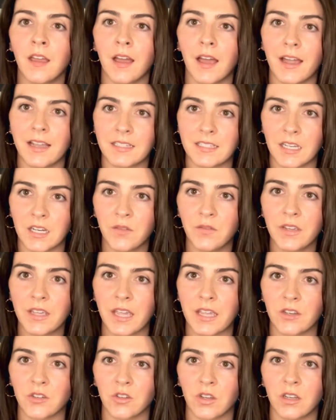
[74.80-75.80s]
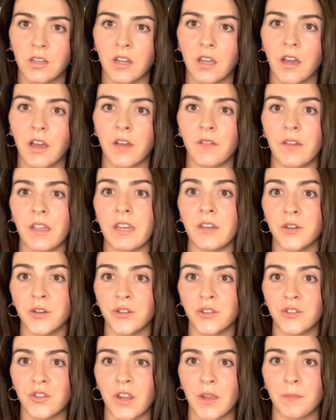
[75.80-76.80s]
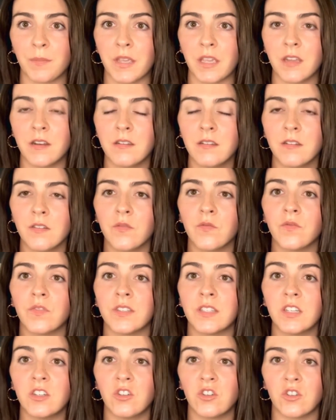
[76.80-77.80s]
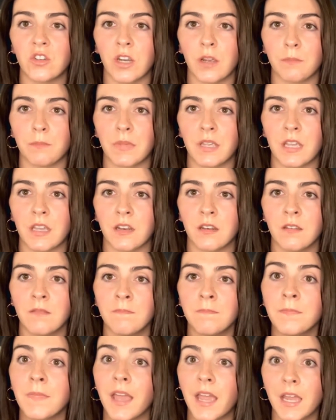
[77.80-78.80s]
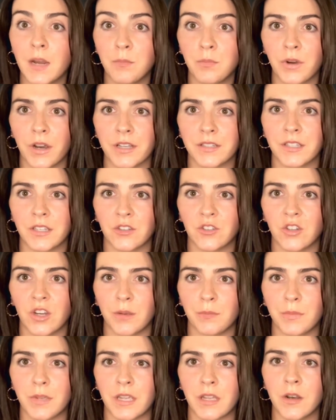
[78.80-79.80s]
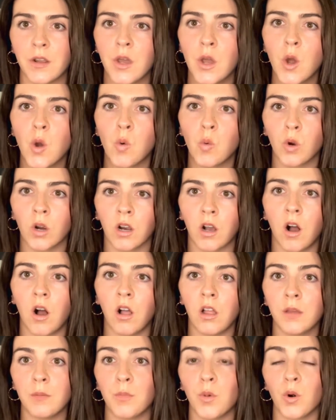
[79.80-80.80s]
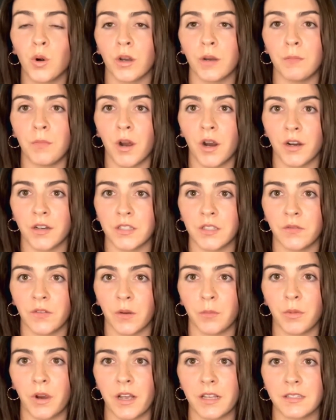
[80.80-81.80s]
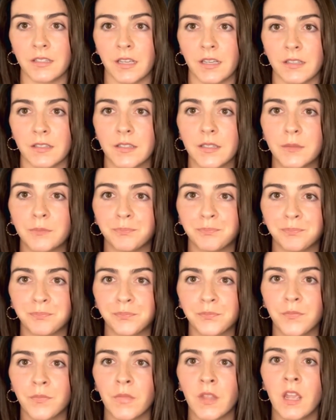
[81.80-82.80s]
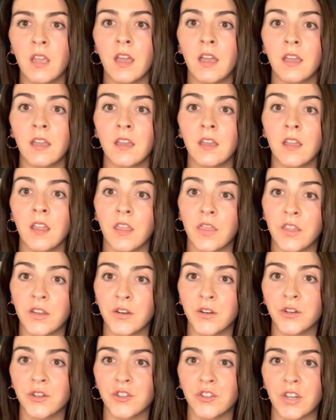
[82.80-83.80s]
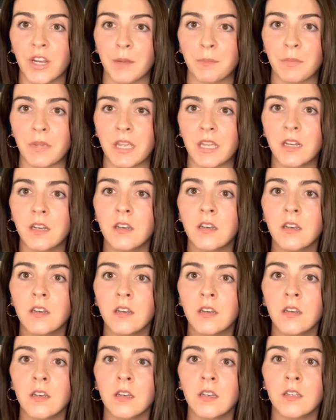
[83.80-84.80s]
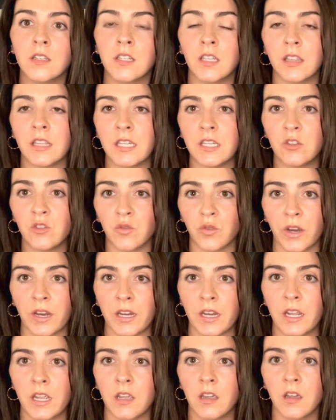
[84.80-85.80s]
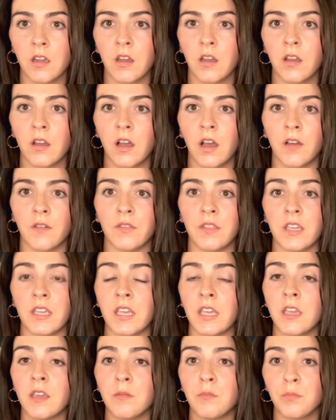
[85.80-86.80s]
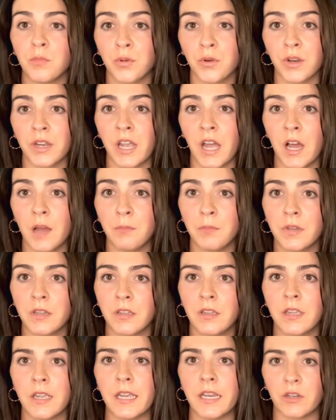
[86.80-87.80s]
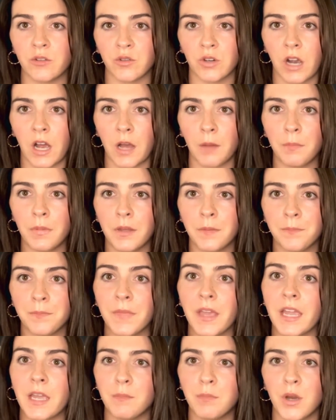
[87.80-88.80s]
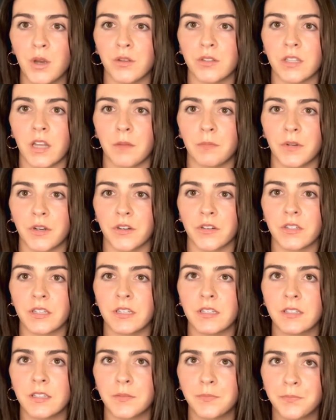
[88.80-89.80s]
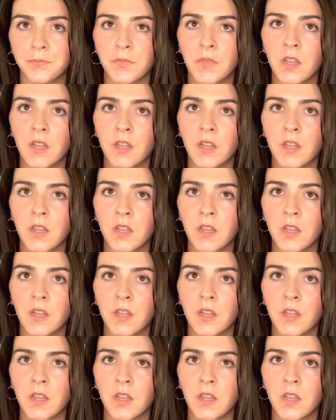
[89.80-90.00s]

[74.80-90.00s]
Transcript: Identification of a nurse champion, physician champion, and process champion were all important parts of our process. The nurse champion to lead training of the pre-op, intra-op, and post-op nurses.